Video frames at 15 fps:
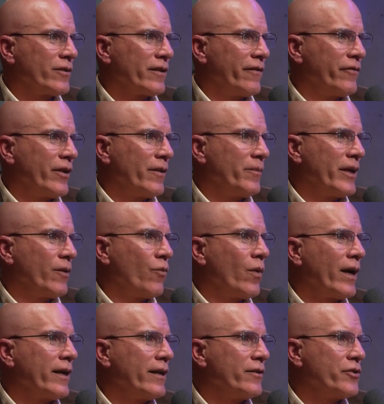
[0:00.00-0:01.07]
of him at
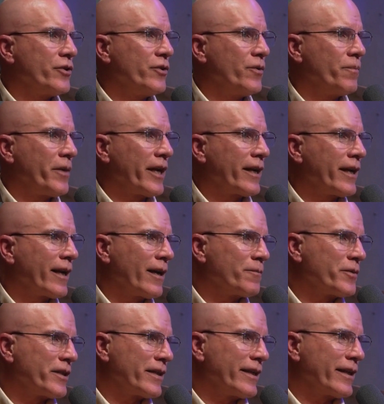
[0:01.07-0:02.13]
1 and 2 picking up
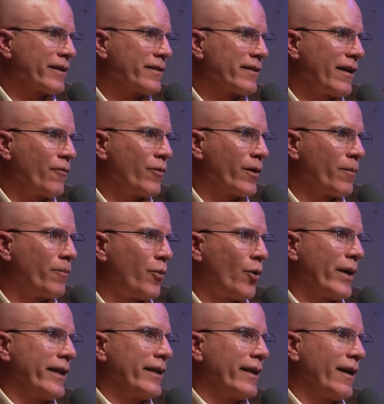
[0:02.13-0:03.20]
sticks that were
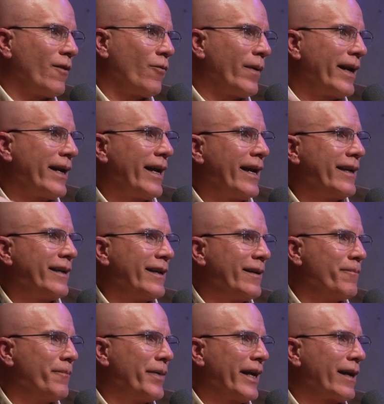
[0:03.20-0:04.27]
pointed on one end
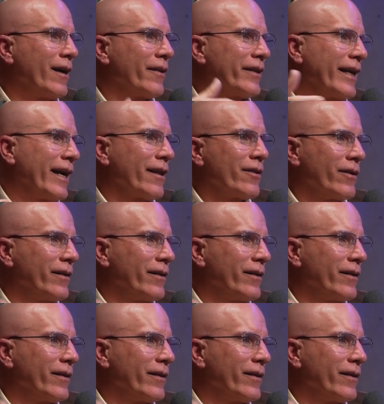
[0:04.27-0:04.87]
and big on the other,